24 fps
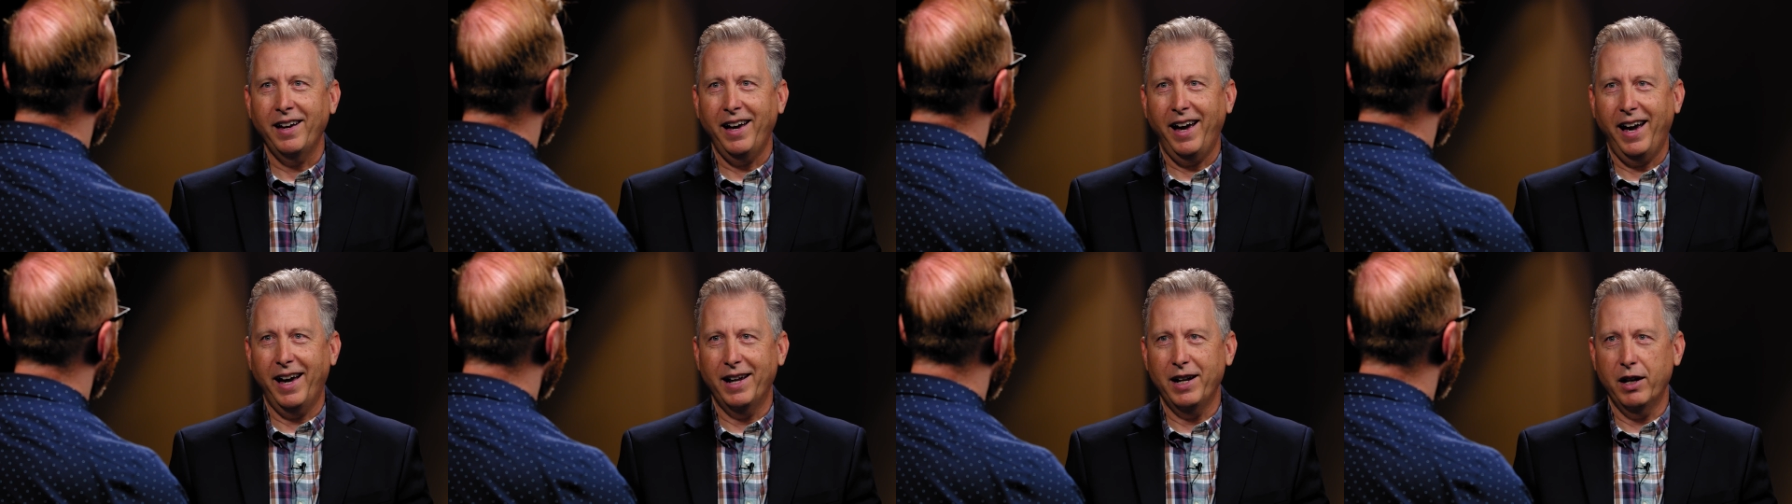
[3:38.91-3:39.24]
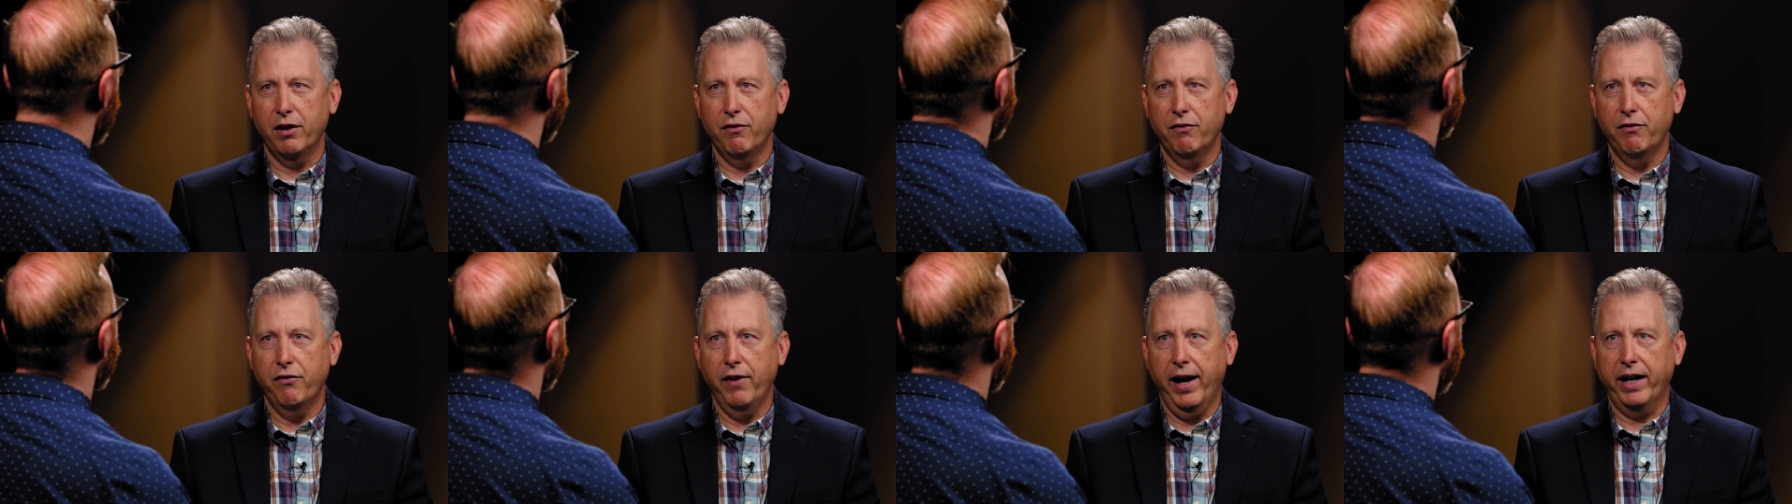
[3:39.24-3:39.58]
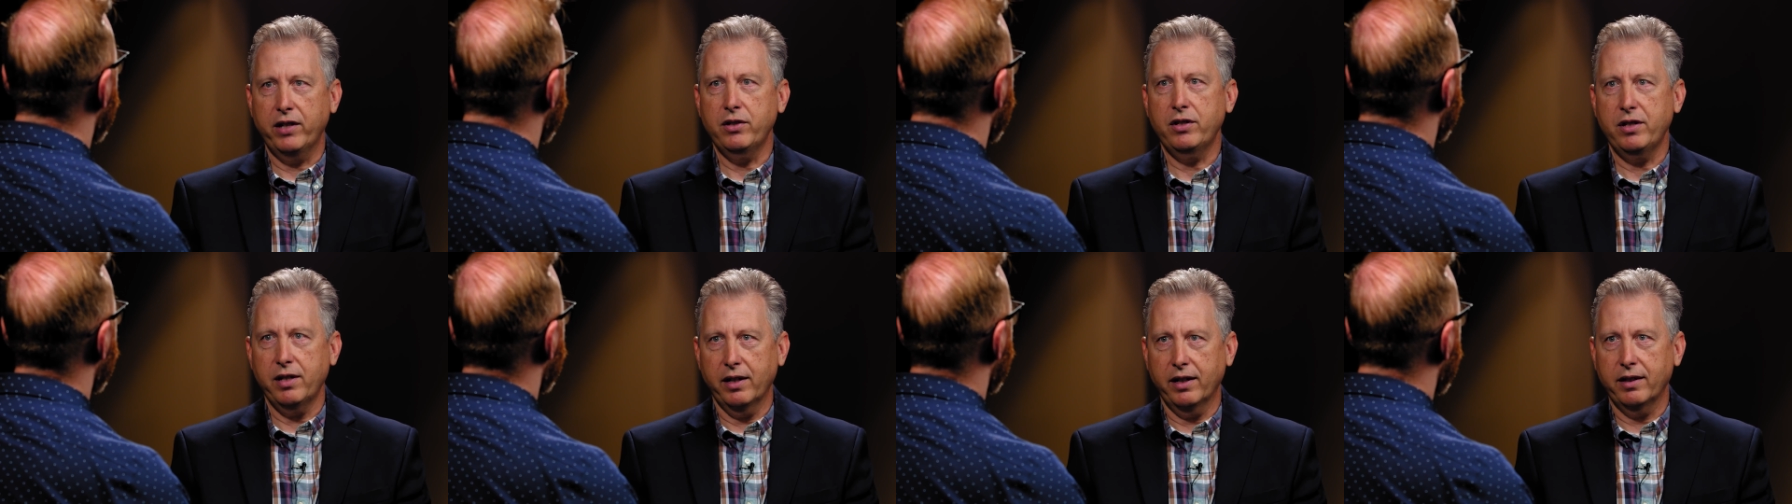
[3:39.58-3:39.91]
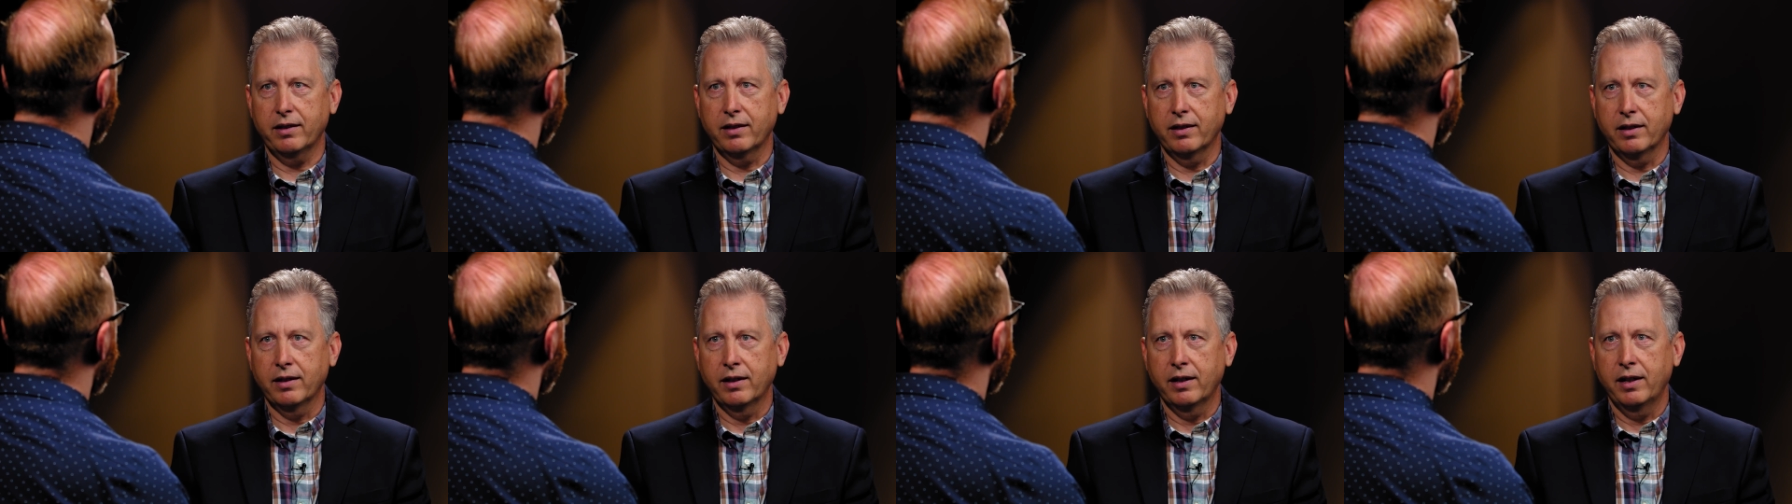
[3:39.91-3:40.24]
and invest
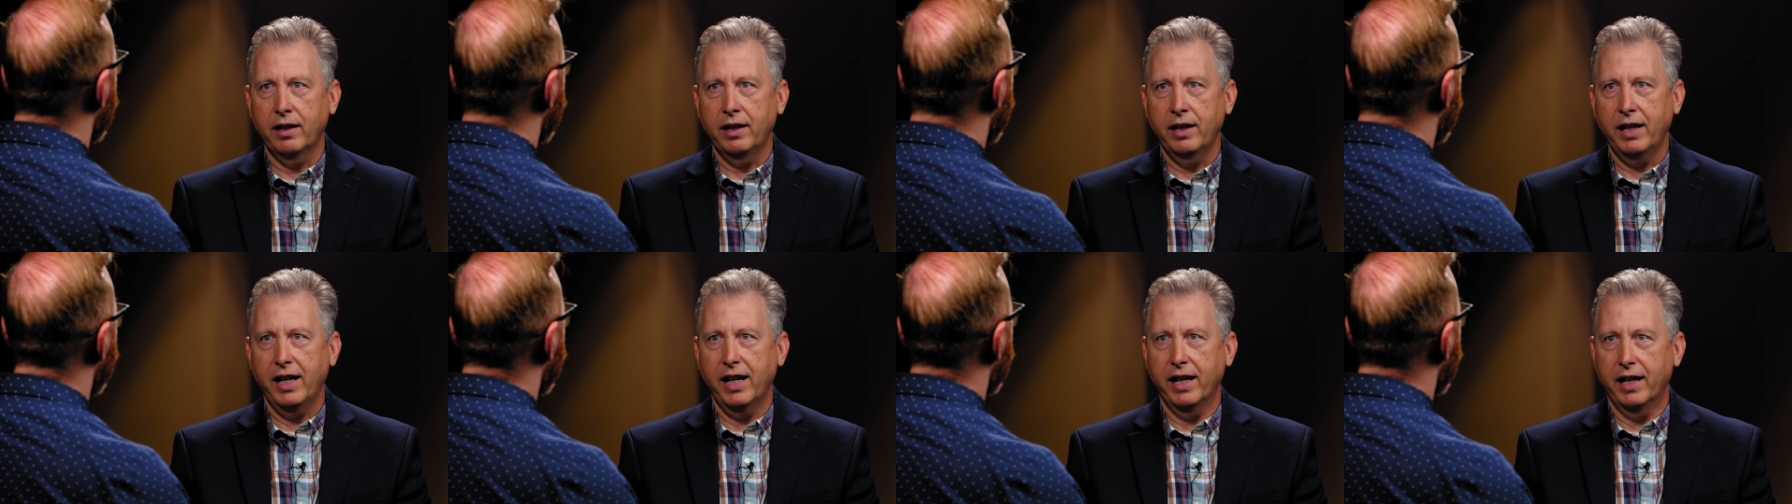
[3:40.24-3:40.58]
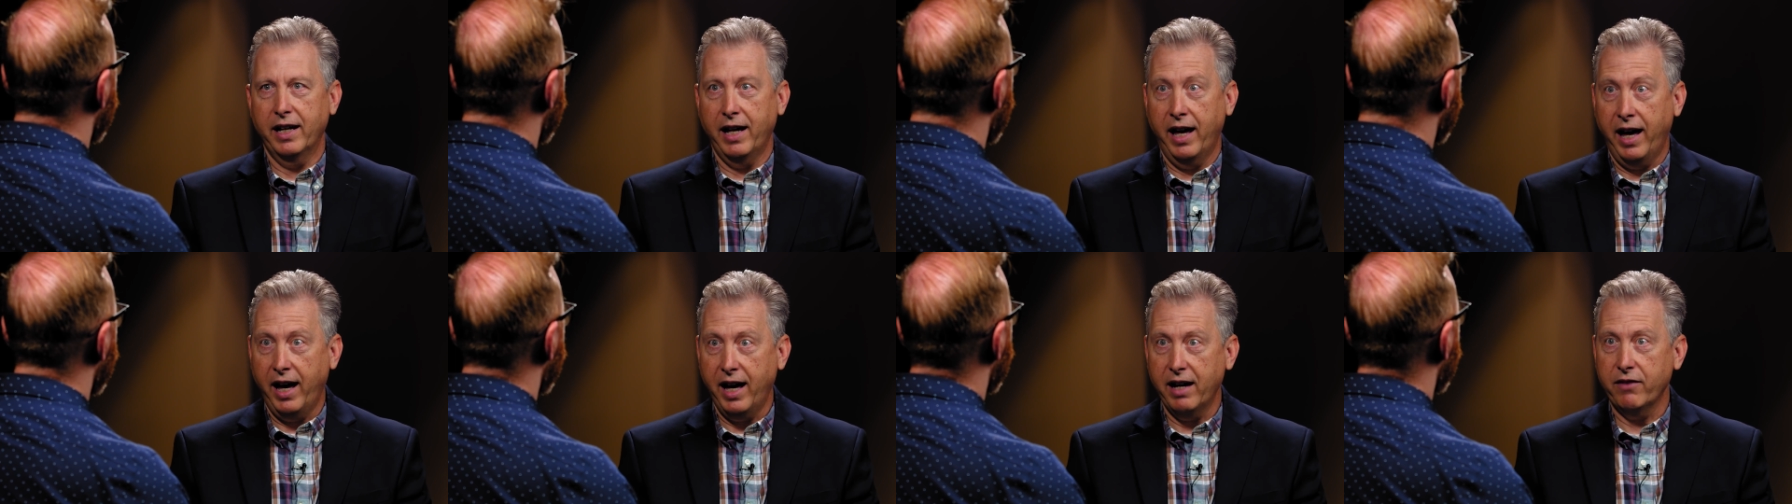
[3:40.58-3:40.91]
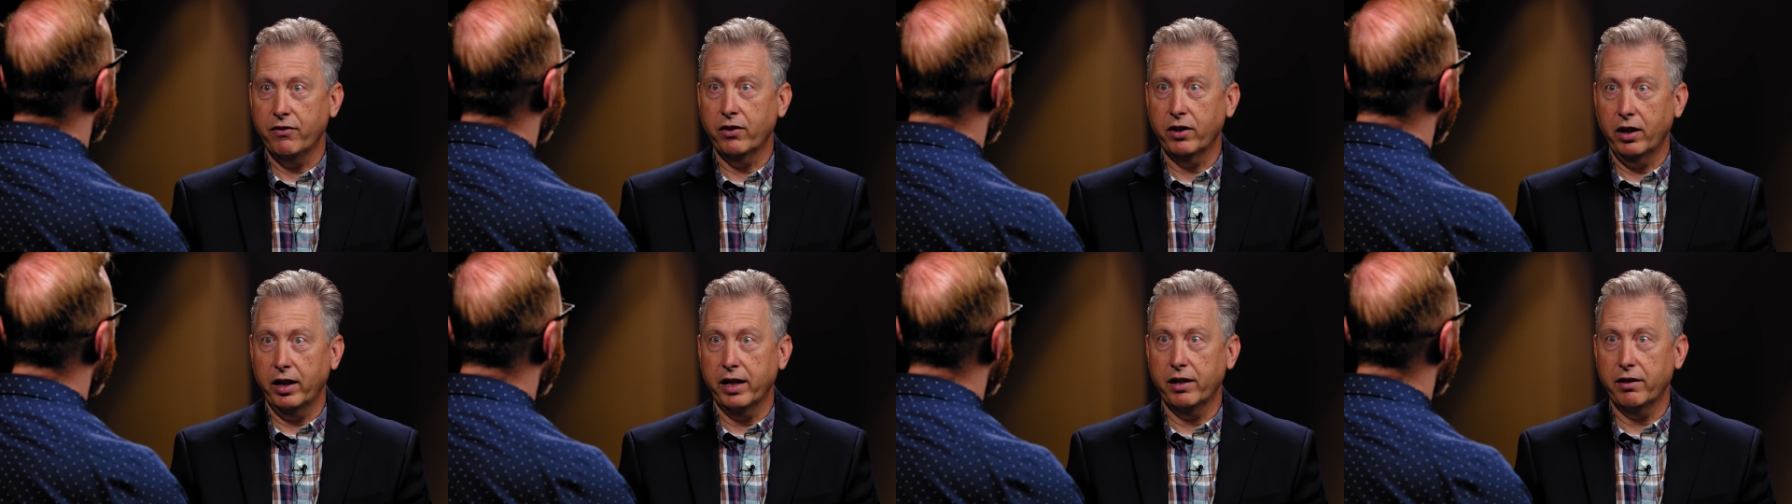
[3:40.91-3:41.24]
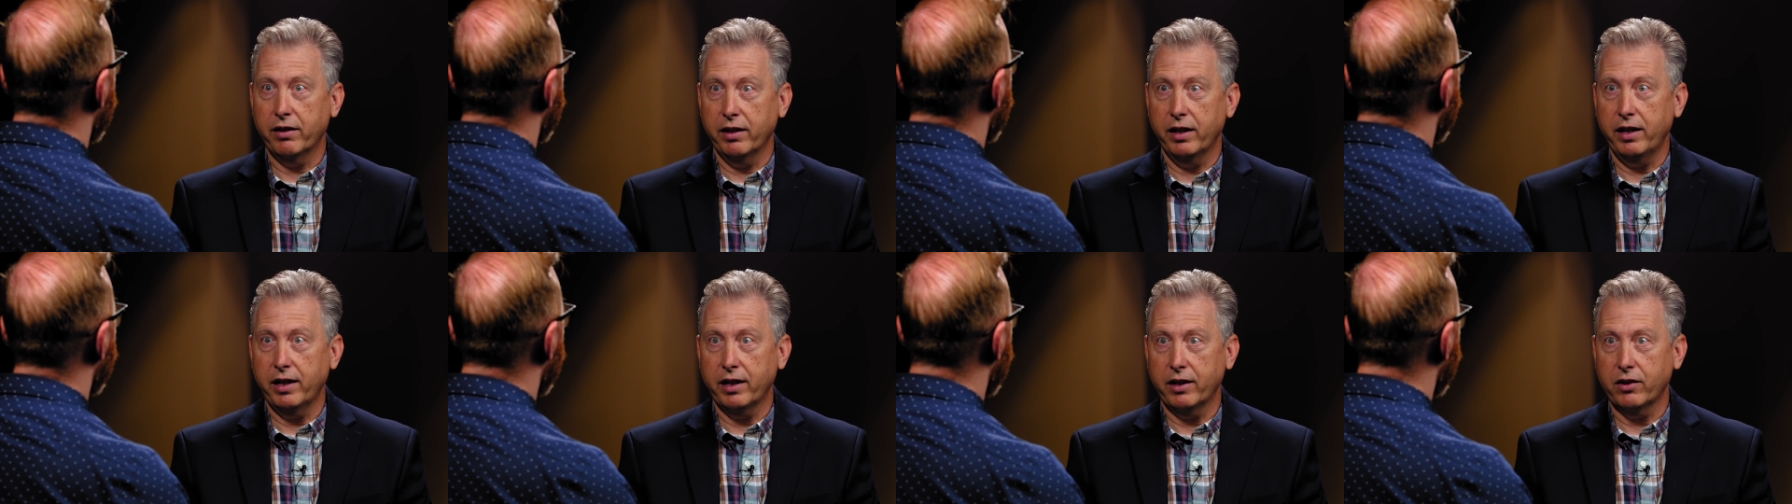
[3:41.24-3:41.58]
it in heavenly
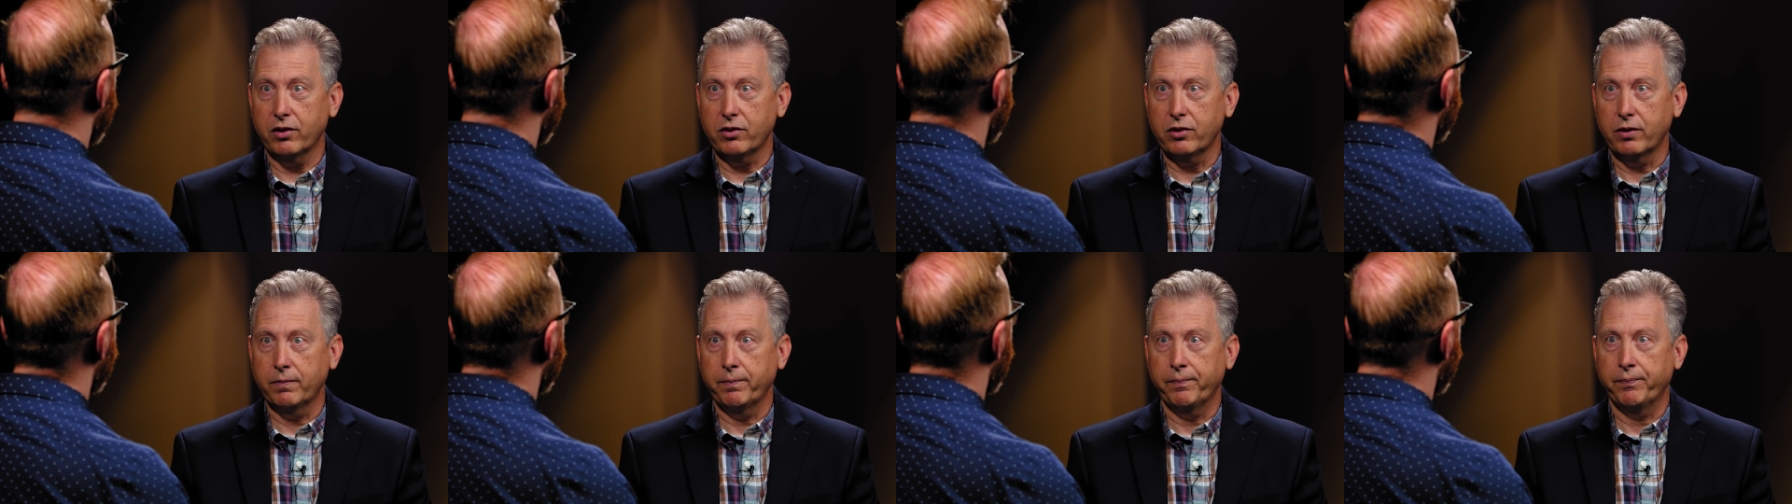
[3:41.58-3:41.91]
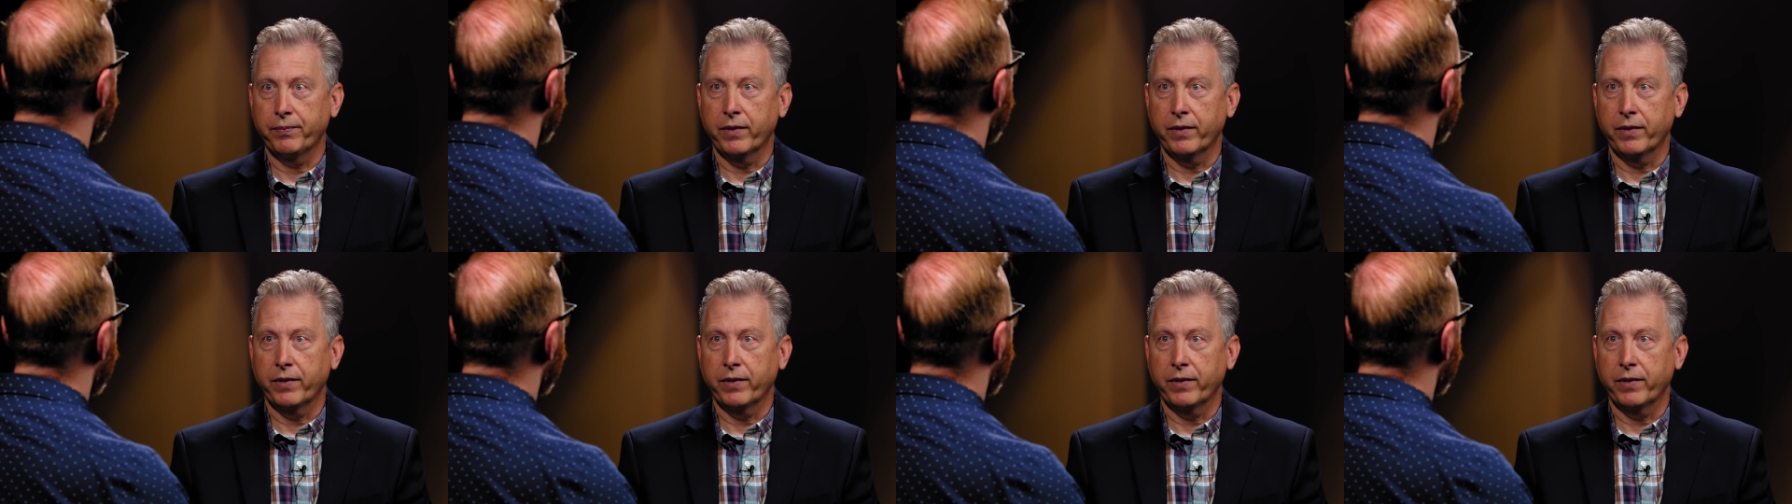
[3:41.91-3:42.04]
things.